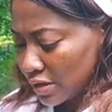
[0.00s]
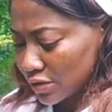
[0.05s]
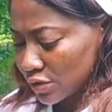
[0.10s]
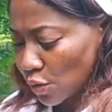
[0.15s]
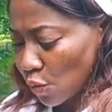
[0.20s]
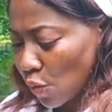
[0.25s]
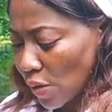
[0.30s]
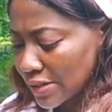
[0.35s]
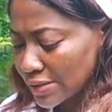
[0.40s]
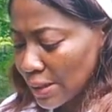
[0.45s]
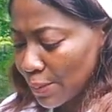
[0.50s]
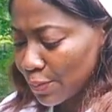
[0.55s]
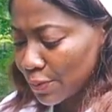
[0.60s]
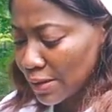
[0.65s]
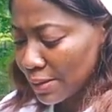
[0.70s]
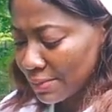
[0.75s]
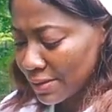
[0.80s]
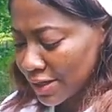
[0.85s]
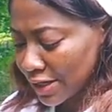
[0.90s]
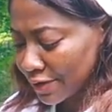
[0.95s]
So once I put
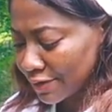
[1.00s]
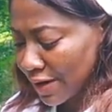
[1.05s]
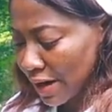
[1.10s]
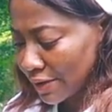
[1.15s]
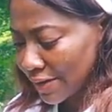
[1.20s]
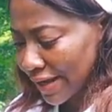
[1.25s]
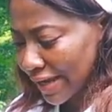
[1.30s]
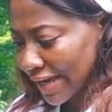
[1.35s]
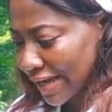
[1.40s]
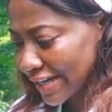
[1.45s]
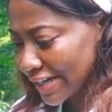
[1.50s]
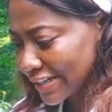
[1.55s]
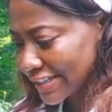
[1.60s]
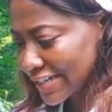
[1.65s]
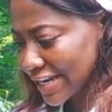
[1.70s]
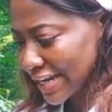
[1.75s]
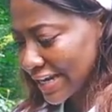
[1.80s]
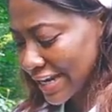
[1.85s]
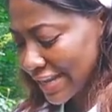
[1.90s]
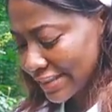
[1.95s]
them in the ground, I gotta
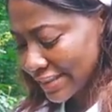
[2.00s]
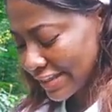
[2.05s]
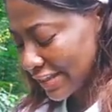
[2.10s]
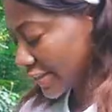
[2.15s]
deadhead